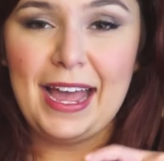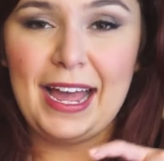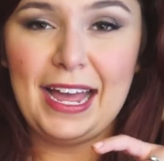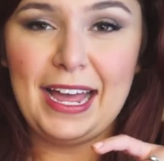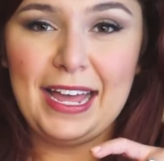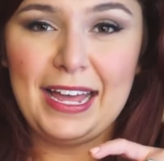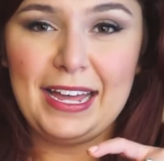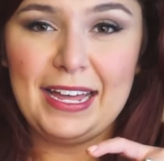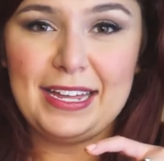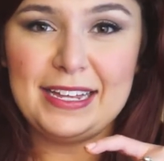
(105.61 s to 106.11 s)

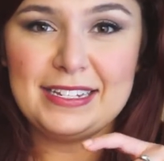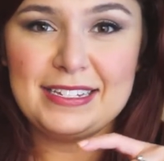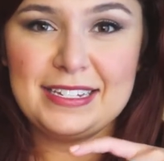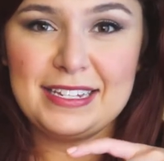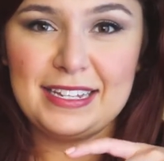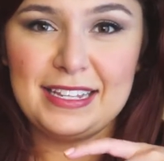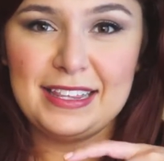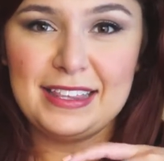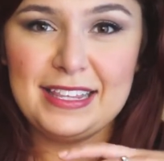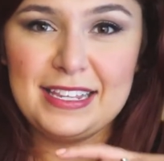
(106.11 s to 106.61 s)
and
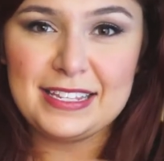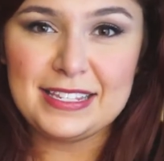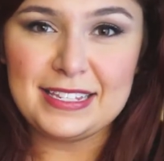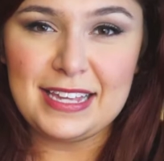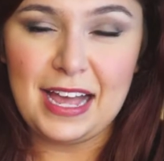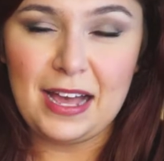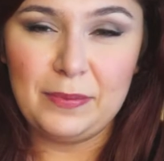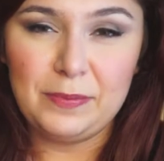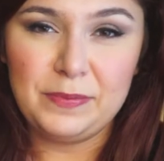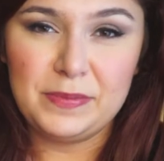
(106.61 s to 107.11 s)
this
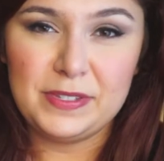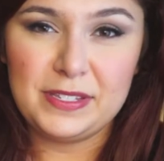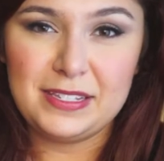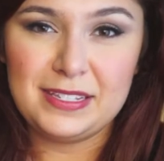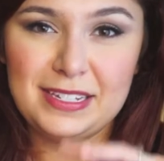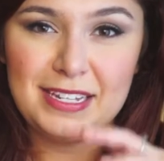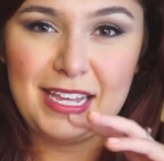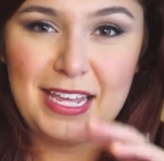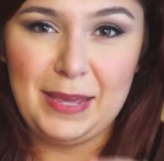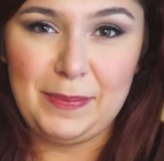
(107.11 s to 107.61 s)

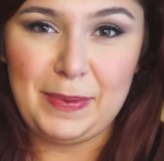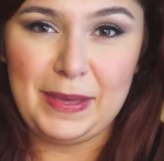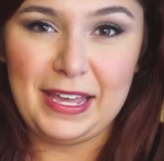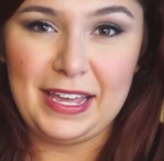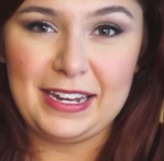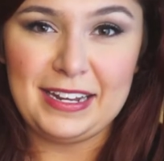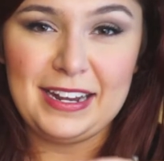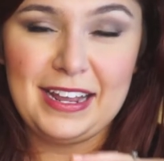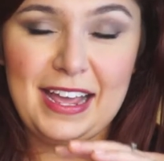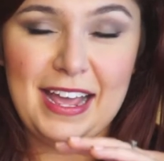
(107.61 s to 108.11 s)
helps keep
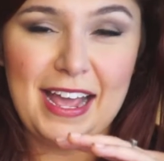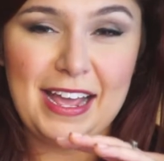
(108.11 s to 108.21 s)
it